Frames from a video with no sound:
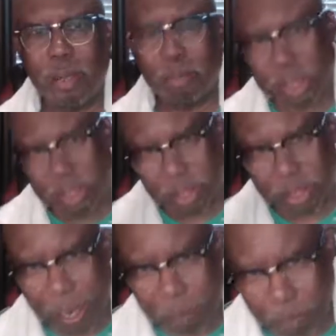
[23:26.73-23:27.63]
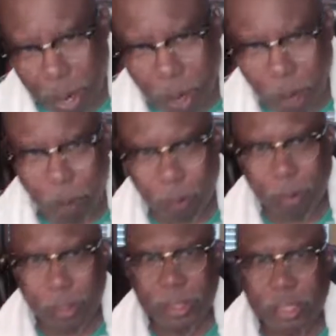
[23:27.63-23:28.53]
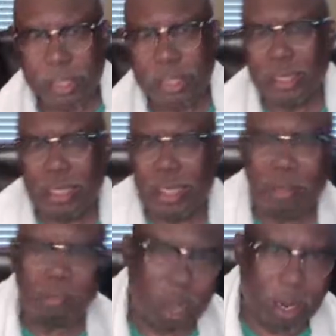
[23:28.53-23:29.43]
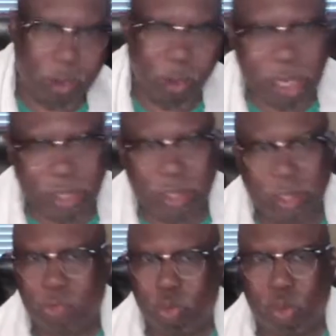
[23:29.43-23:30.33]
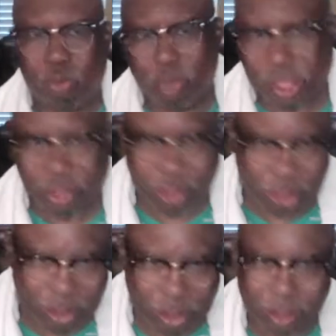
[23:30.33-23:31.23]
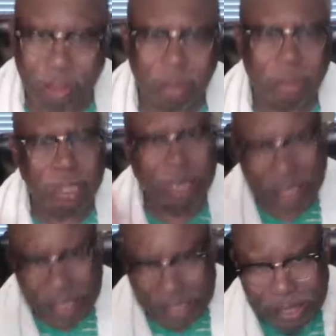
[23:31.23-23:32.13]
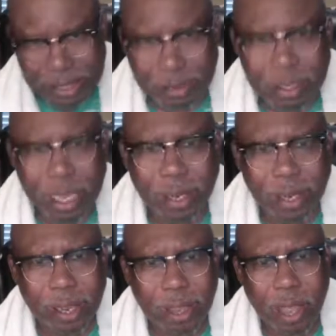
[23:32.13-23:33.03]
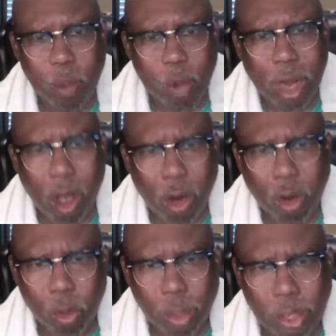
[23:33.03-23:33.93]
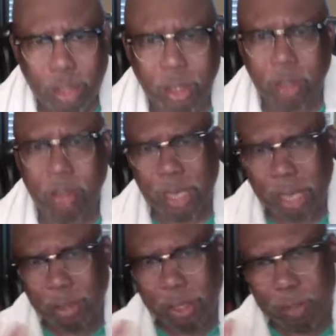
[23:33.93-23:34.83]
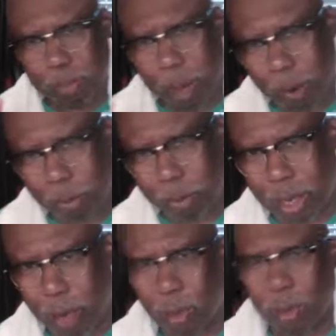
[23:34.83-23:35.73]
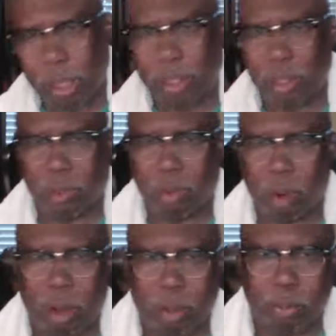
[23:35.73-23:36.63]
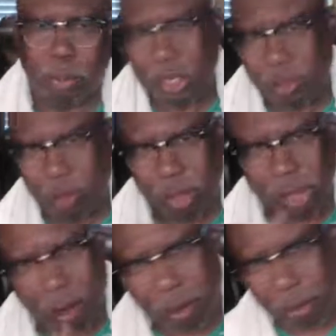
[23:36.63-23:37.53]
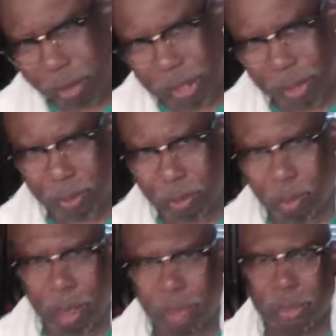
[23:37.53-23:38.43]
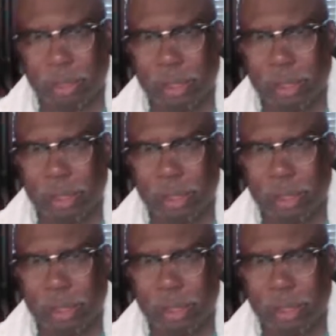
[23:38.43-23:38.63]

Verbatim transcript: Be just like Paul he said, by grace is sufficient. Oh. Then, then they went all the way to the, he, Paul went all the way to the cross. Peter went all the way to the cross.